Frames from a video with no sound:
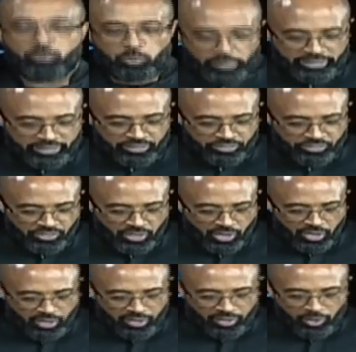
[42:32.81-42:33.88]
It reads,
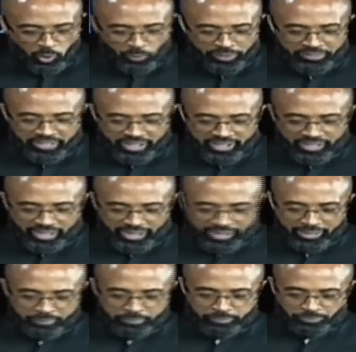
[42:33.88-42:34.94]
"When day
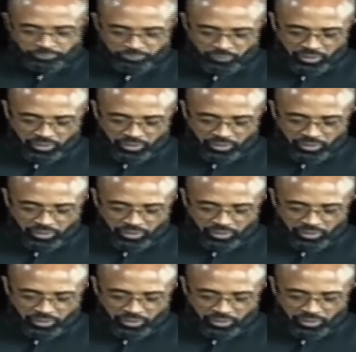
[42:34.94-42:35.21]
came,